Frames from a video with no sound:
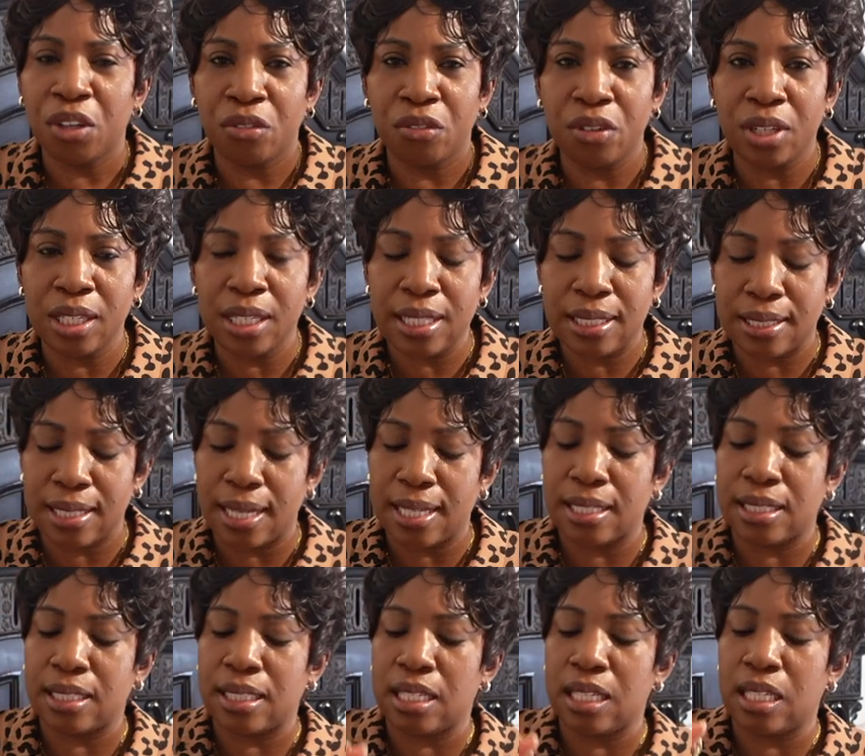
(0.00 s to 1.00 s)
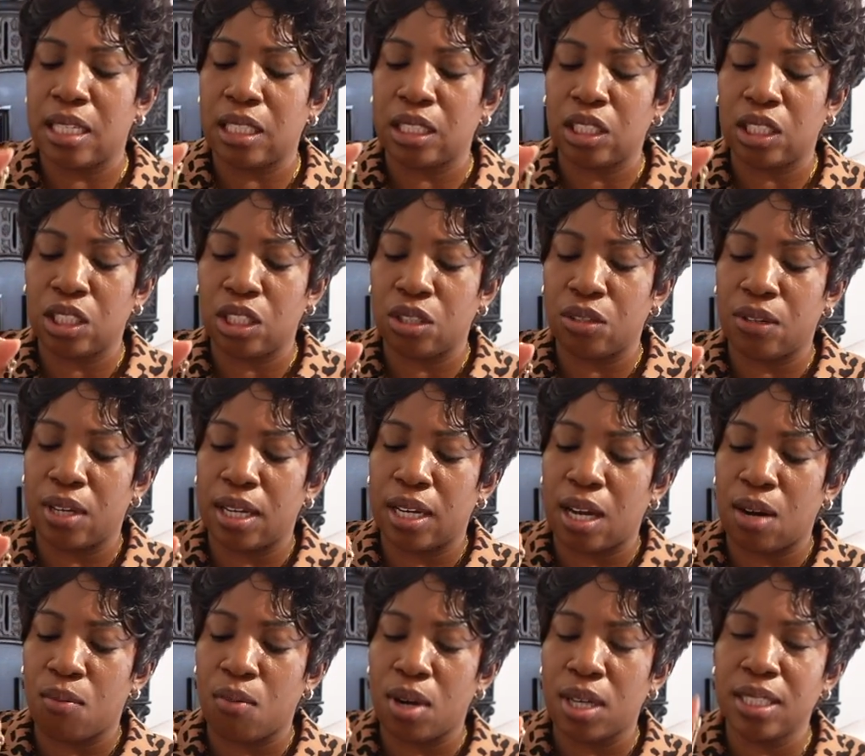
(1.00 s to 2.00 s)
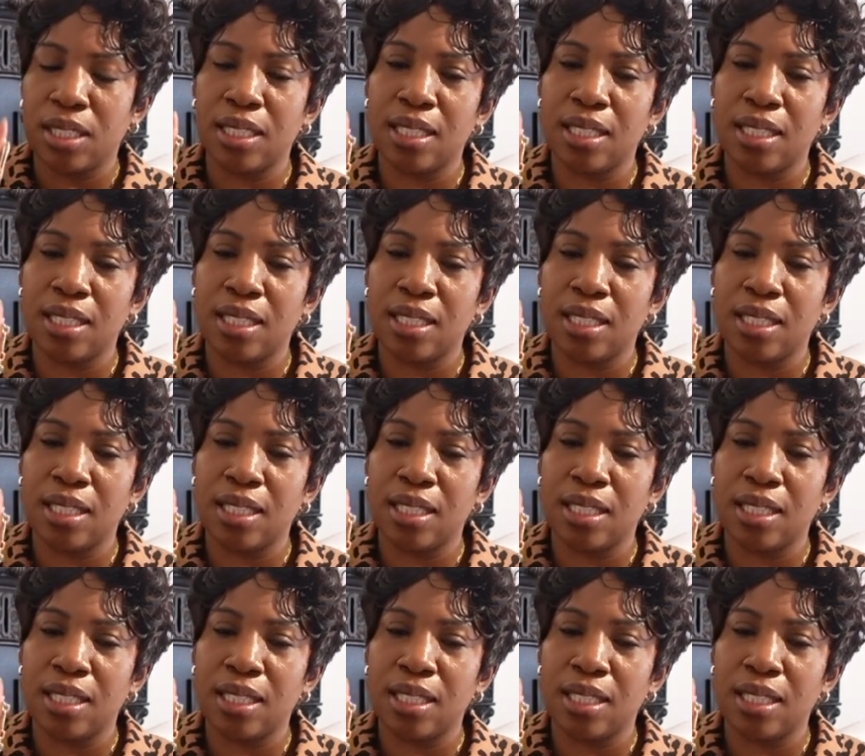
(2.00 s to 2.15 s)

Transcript: really dainty and cute, and I wanted